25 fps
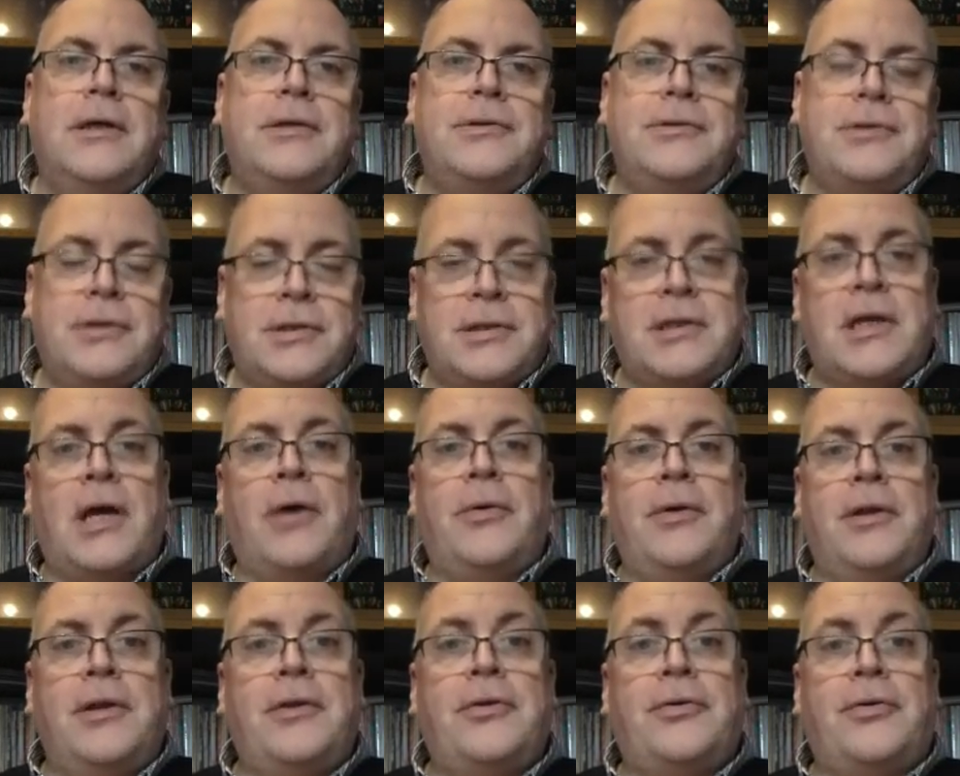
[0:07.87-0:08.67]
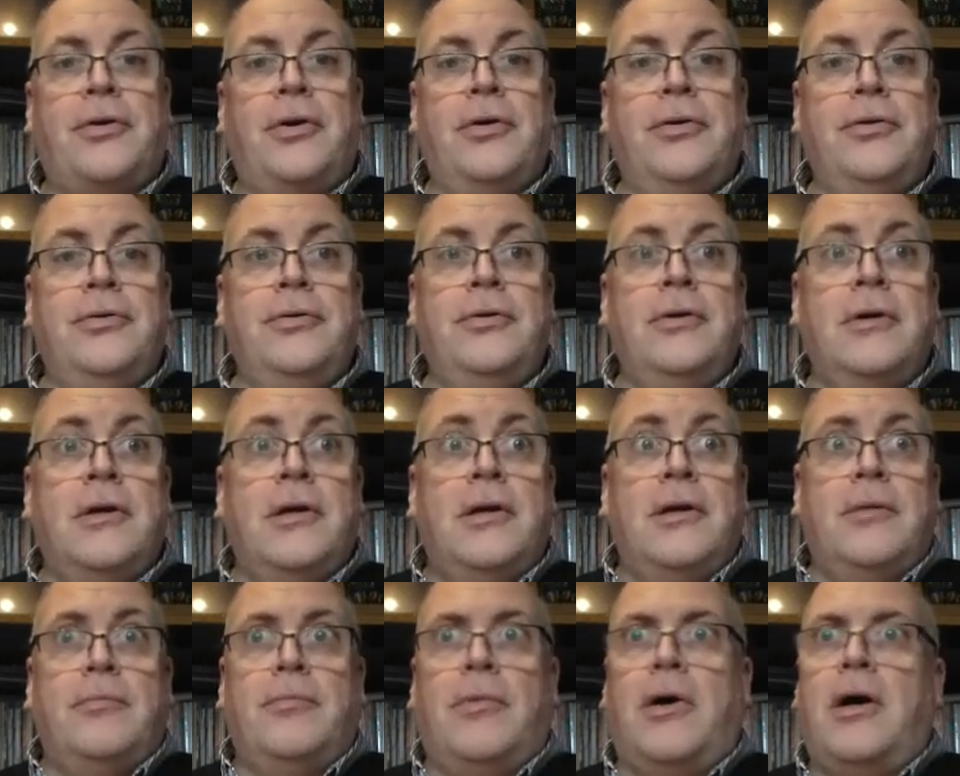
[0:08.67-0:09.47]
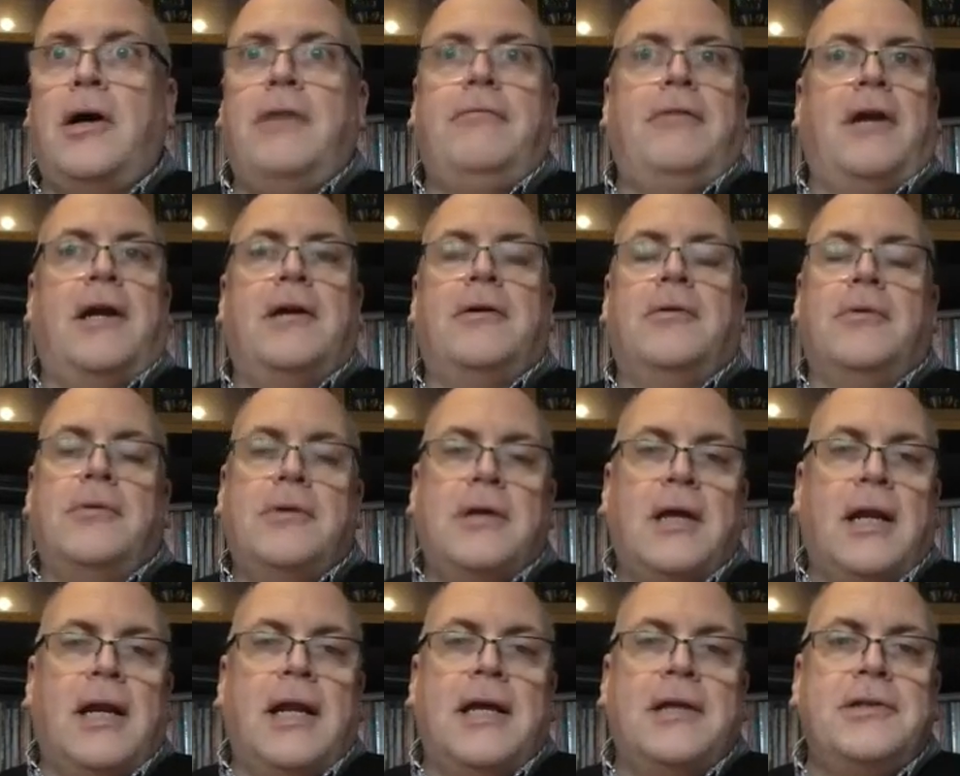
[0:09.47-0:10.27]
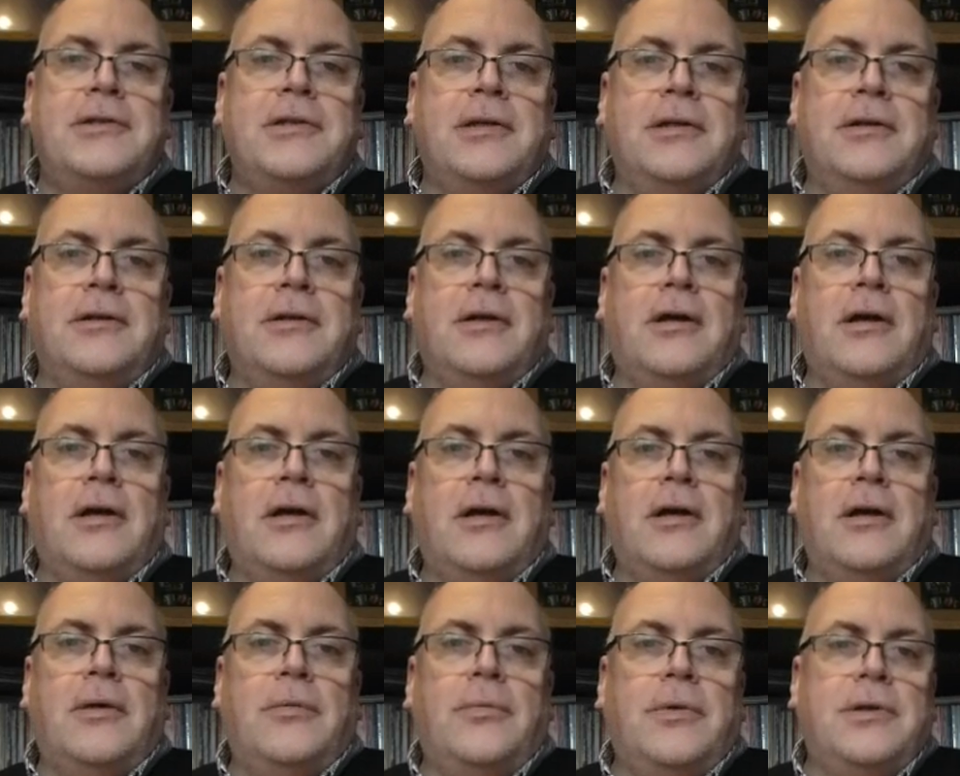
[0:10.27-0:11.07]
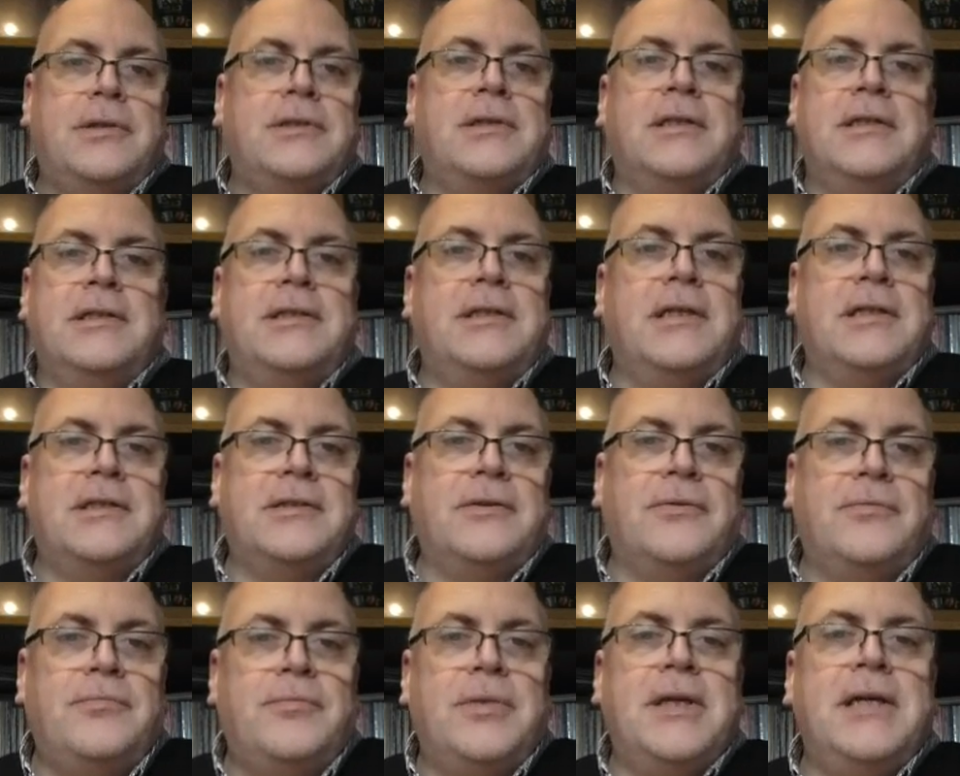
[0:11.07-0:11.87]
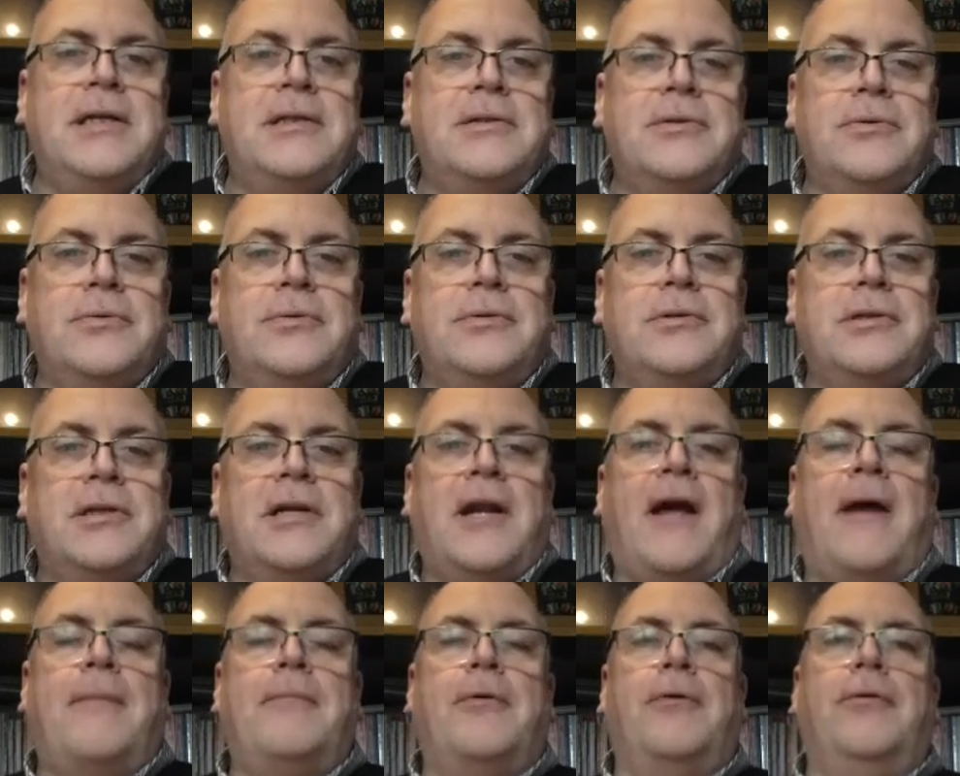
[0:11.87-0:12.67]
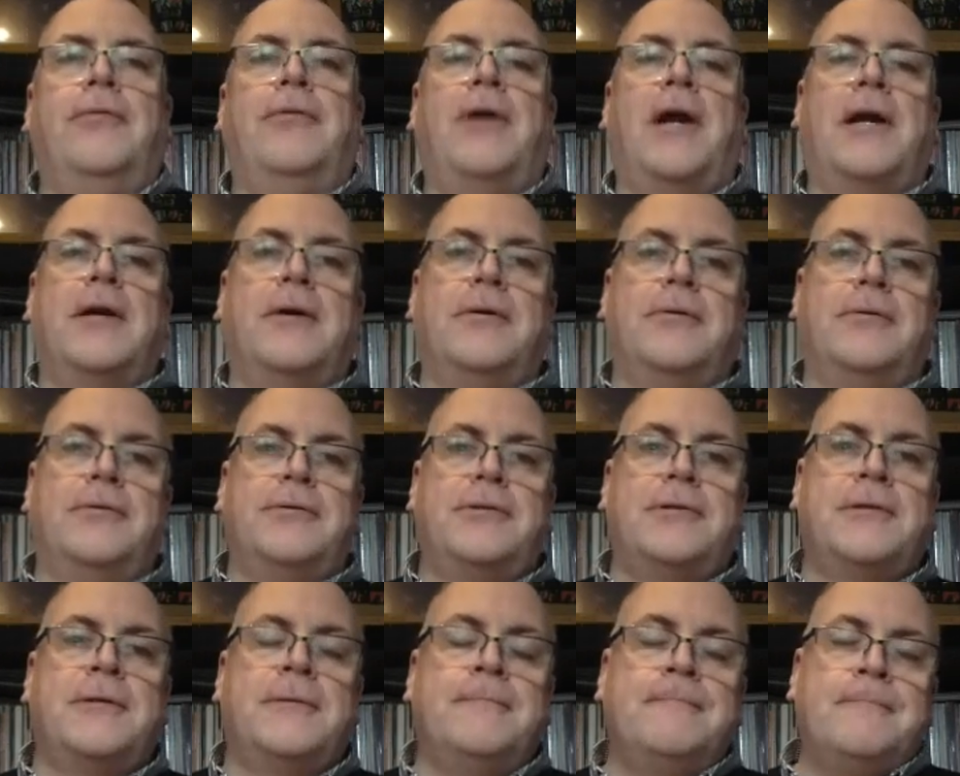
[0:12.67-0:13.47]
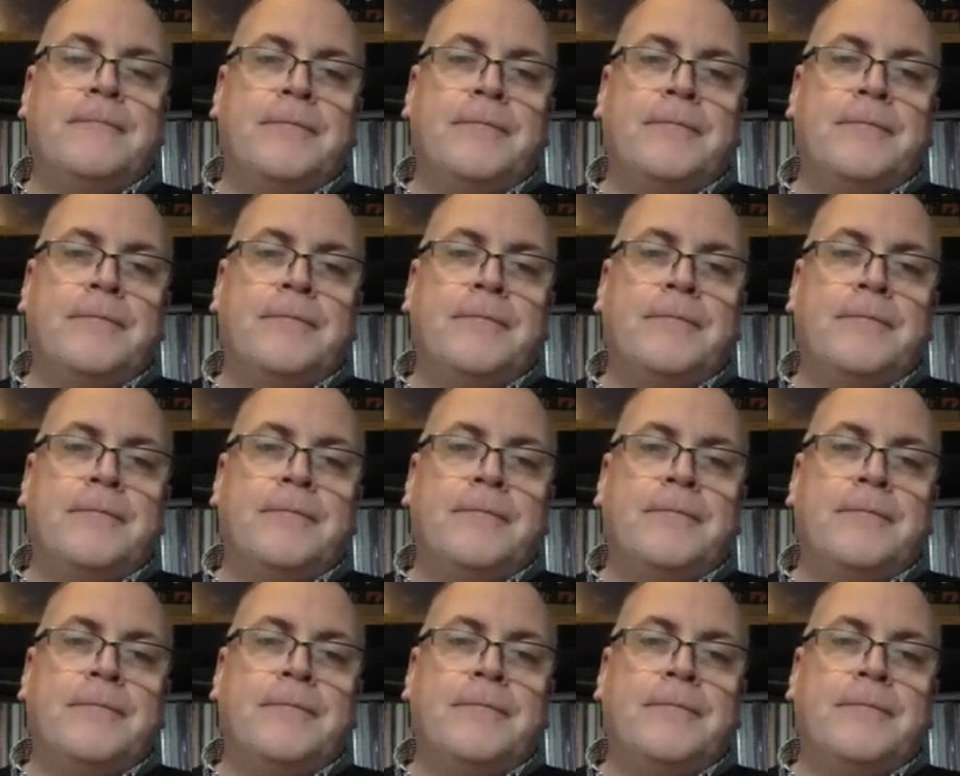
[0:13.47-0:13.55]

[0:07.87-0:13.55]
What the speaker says: Just going through my record collection which consists of Beatles and Apple Records.